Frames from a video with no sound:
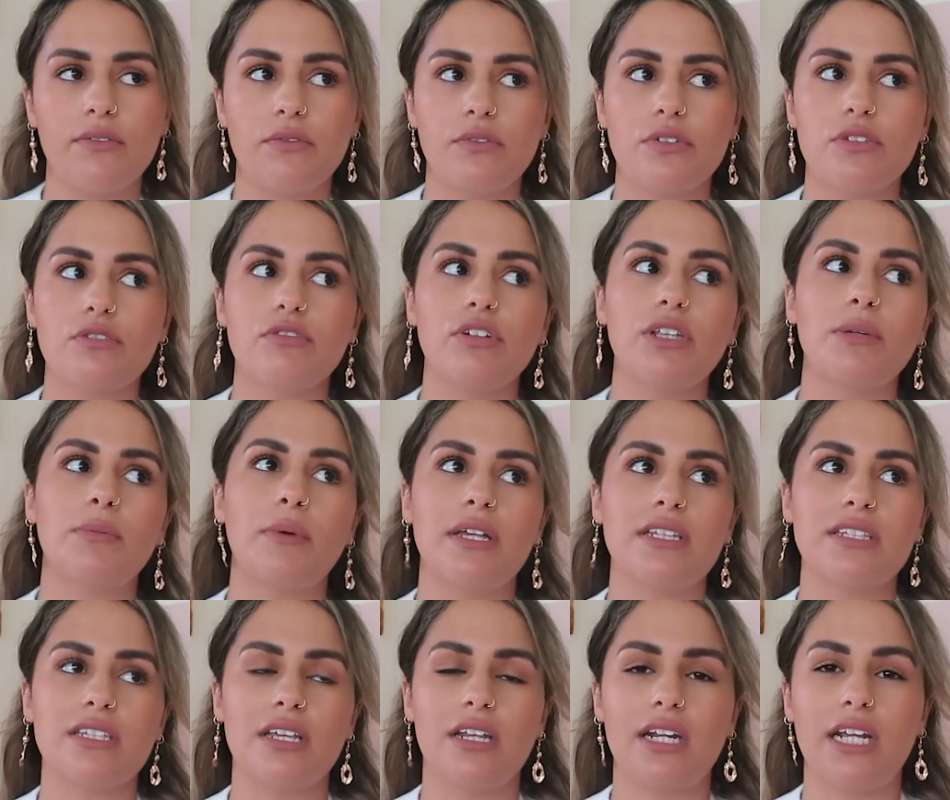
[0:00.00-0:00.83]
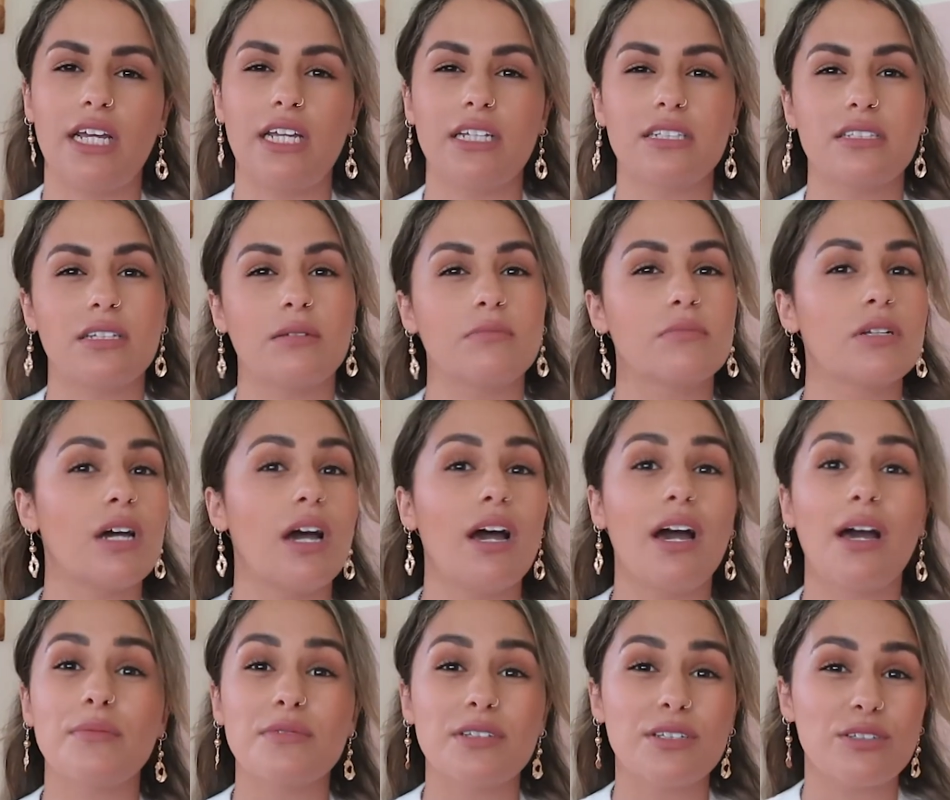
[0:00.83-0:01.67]
It's really bright and sunny,
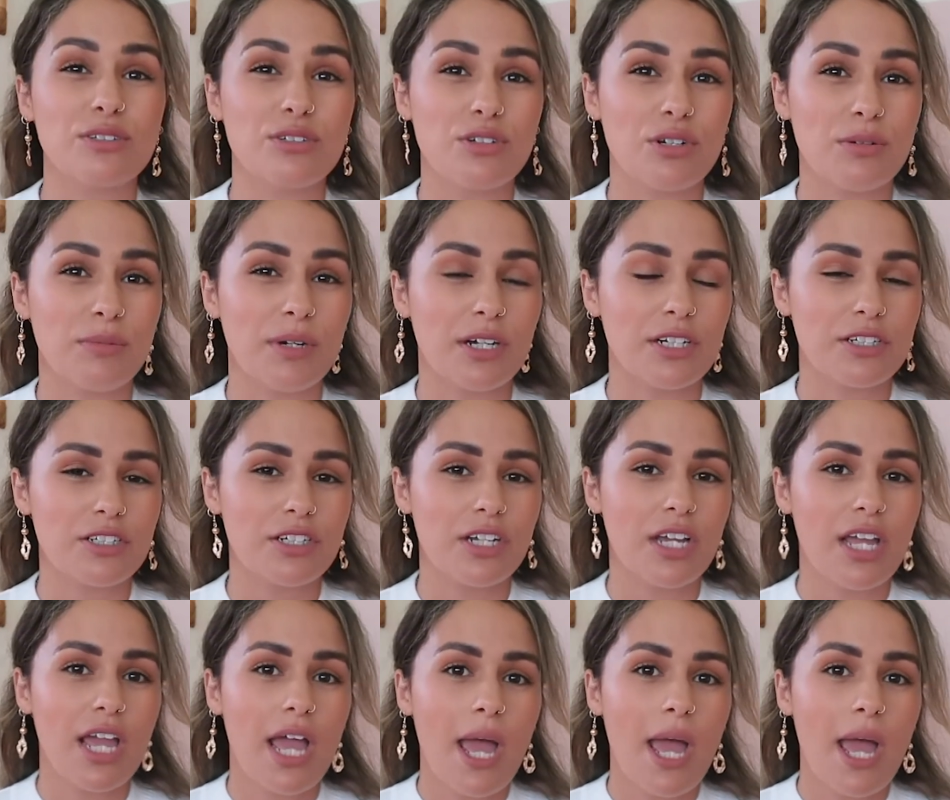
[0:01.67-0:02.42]
sometimes it's too much.